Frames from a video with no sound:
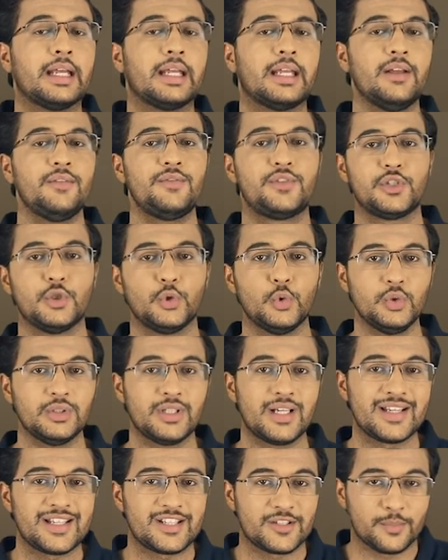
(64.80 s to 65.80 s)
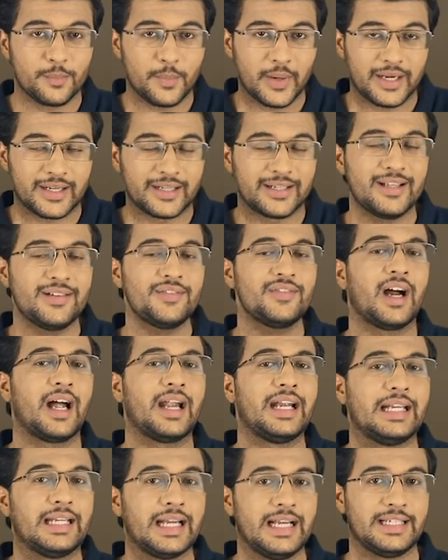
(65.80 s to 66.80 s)
gives you the respective
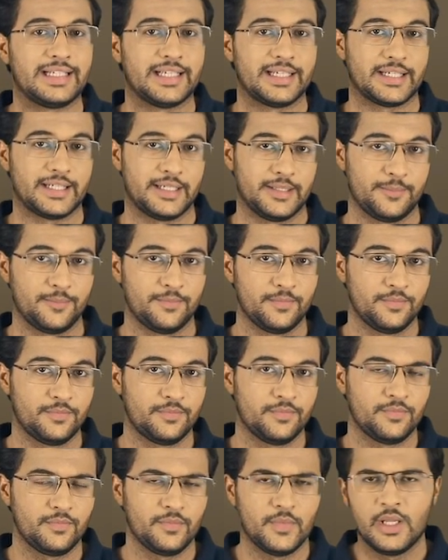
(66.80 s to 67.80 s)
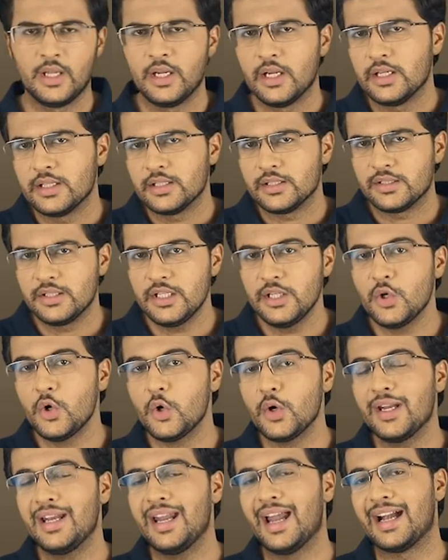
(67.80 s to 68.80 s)
identity,
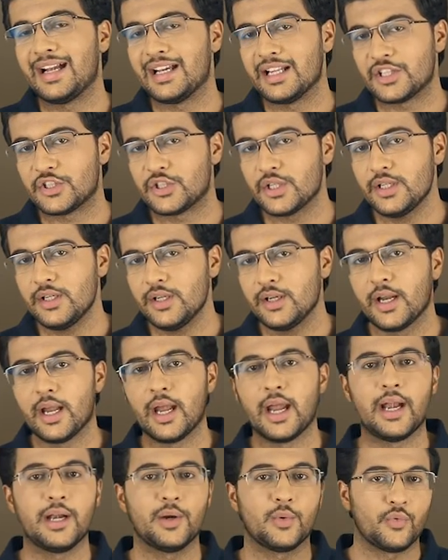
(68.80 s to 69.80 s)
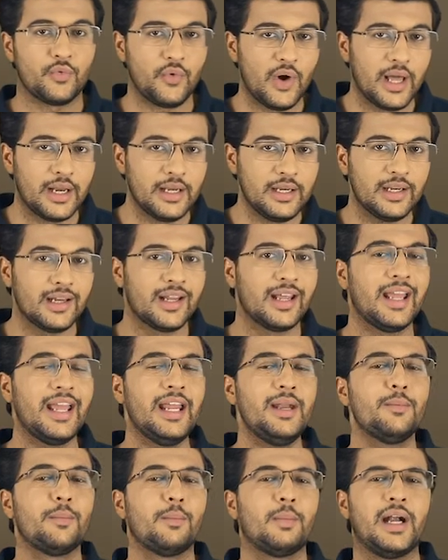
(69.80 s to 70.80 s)
0 in addition and 1
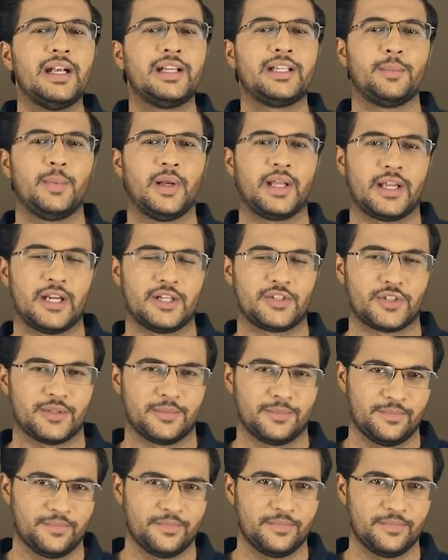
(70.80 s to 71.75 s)
in multiplication.